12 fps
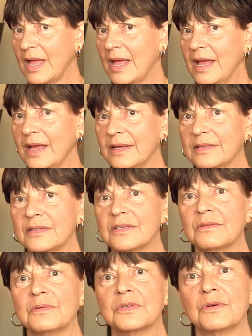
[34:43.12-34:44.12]
And
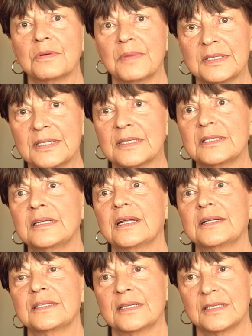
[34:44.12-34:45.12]
so we're talking about
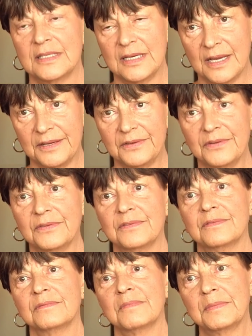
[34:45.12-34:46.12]
69, 68,
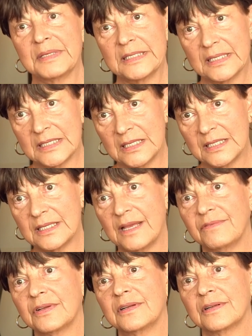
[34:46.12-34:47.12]
maybe
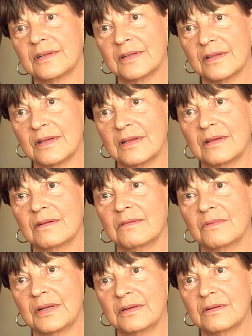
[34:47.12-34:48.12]
67, mm.
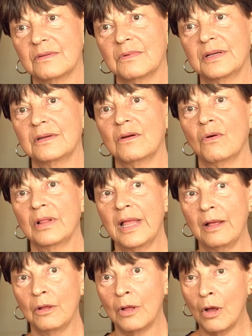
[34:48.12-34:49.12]
when, when all
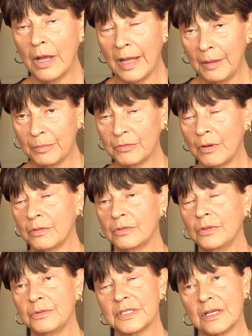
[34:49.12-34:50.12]
hell, hell broke
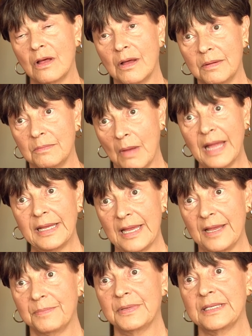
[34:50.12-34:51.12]
loose on my
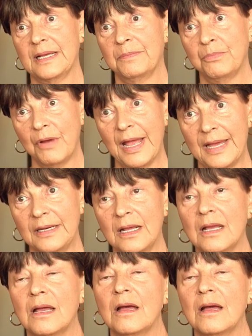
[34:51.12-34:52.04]
campus at Pratt.